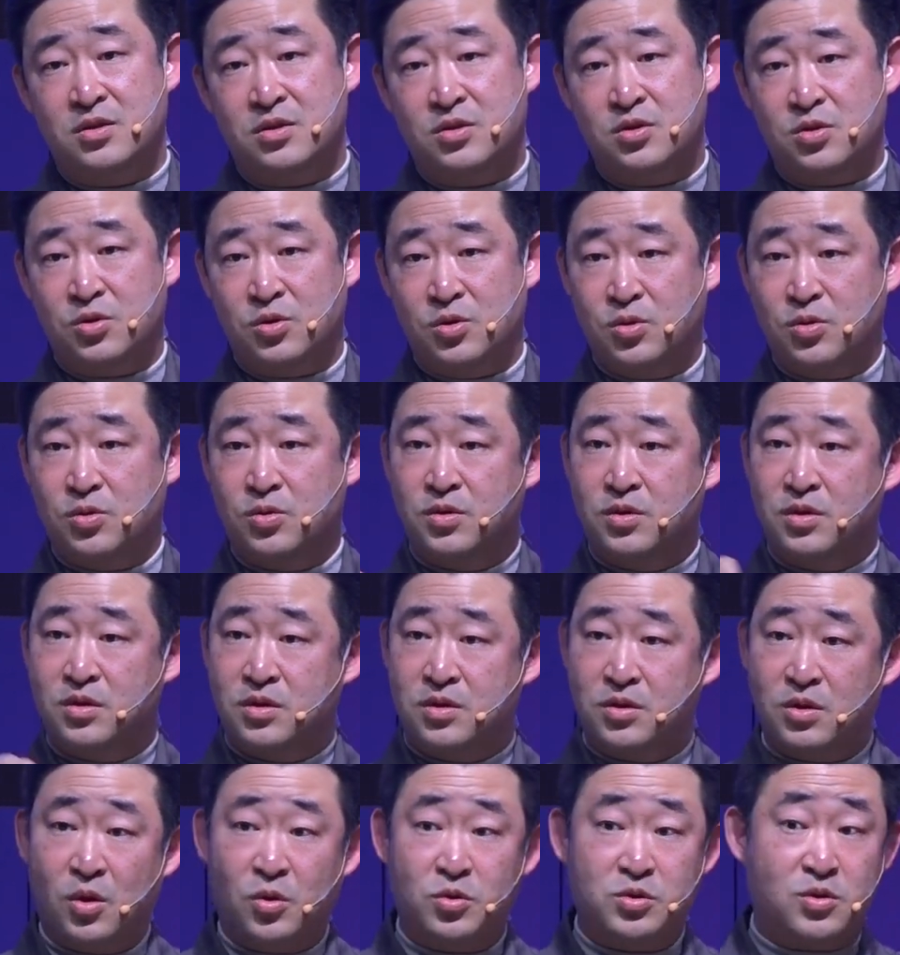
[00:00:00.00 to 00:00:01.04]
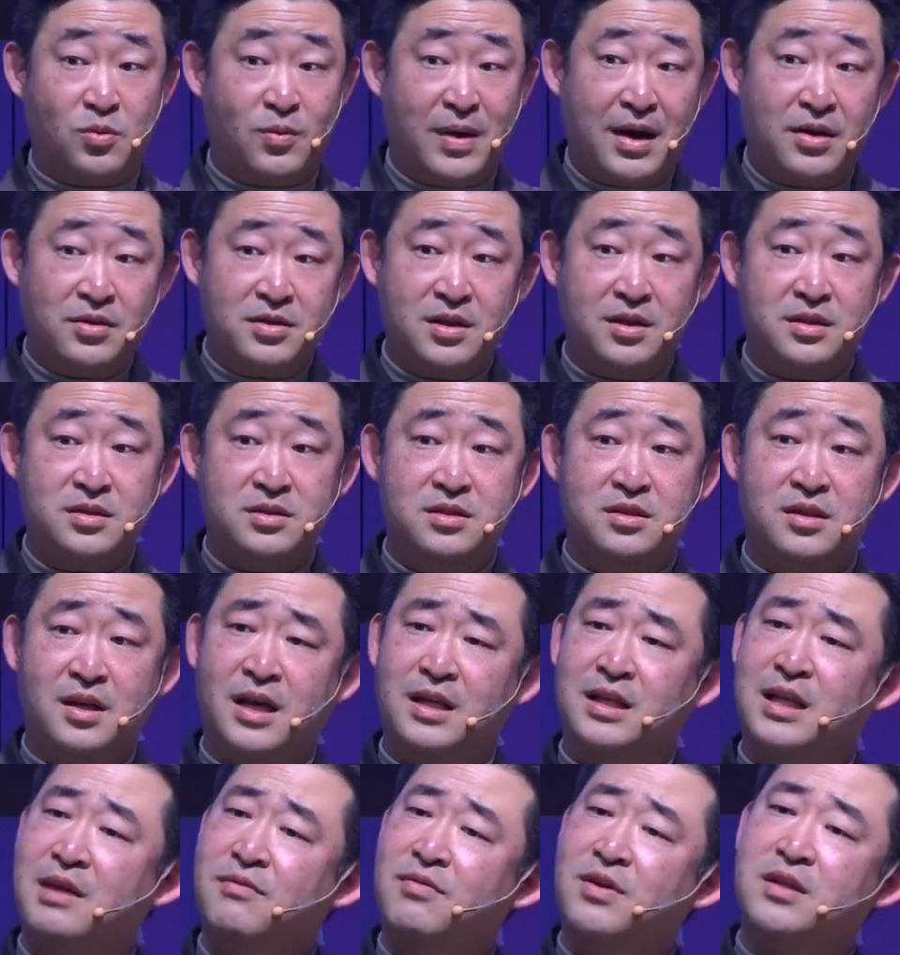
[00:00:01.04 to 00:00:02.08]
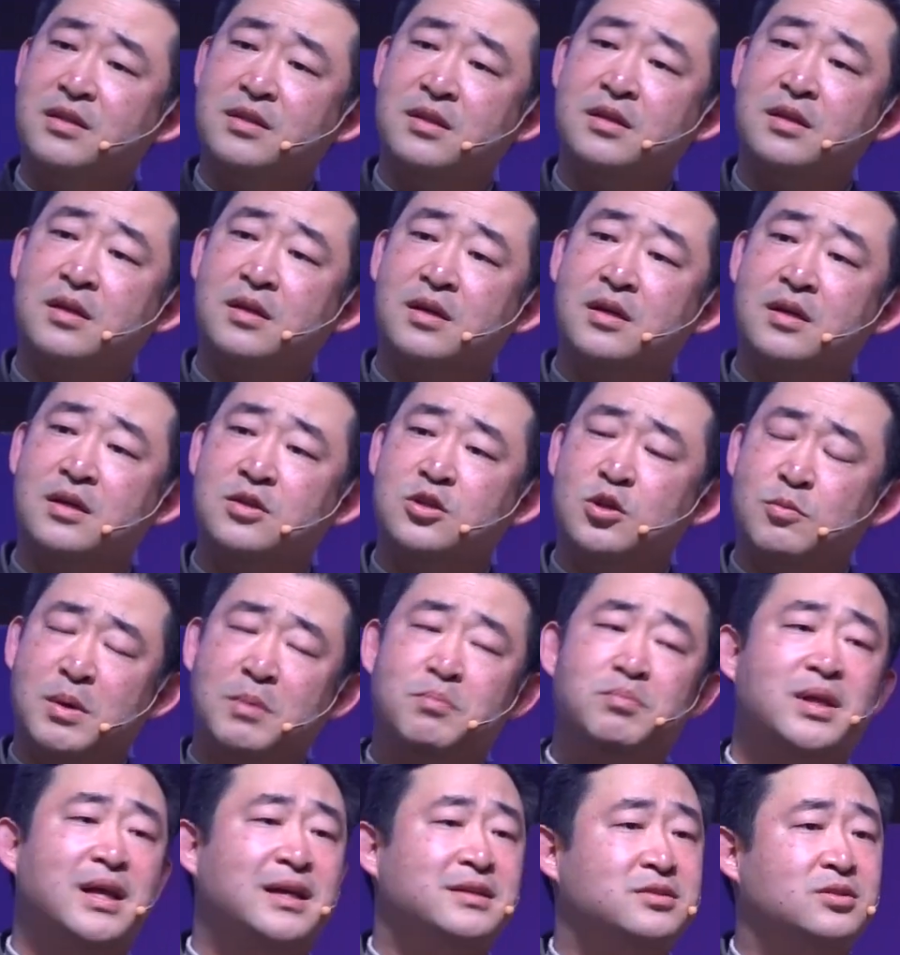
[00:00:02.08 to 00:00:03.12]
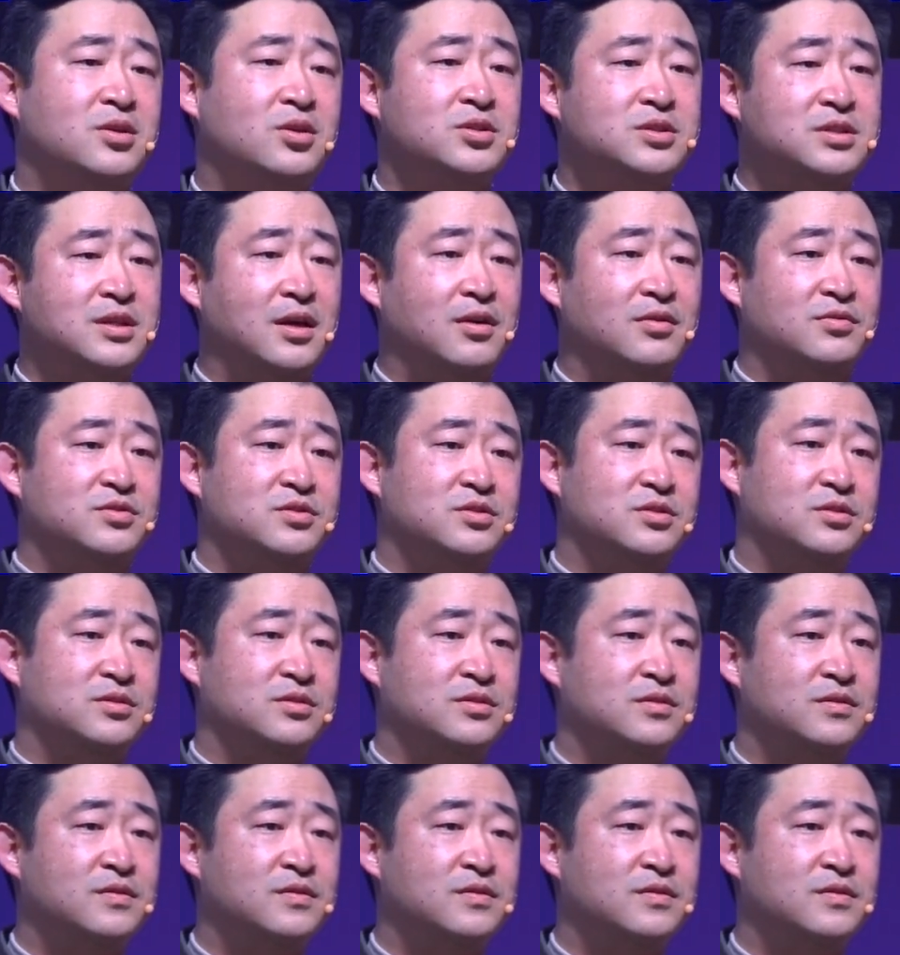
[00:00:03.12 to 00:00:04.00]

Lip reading: to those around us and even to be blessed ourselves.